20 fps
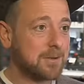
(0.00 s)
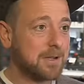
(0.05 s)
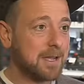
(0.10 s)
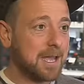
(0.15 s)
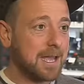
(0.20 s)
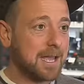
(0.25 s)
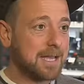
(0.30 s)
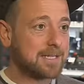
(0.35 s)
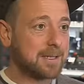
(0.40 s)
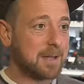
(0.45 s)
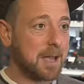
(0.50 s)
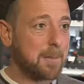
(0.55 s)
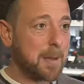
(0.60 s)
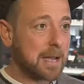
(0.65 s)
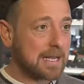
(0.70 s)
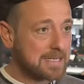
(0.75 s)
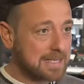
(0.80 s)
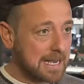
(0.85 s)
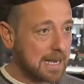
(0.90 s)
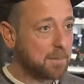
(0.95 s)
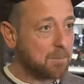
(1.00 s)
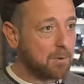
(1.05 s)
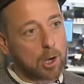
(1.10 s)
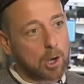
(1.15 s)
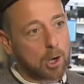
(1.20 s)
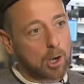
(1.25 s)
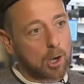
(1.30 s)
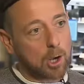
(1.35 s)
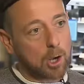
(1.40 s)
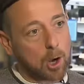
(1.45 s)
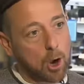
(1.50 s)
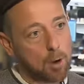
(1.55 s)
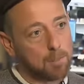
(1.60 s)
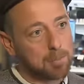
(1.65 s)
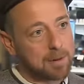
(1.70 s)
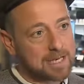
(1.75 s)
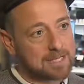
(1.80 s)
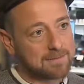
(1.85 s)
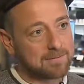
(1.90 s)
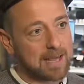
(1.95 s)
do, is celebrating the
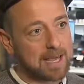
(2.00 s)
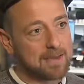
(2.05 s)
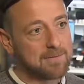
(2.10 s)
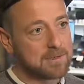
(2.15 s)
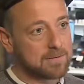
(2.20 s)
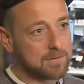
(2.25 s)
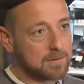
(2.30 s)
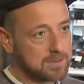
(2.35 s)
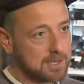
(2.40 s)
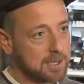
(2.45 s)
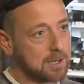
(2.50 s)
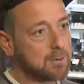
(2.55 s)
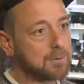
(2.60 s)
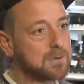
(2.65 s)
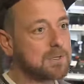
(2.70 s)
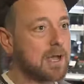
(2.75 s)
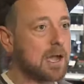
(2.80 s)
complex flavours of the single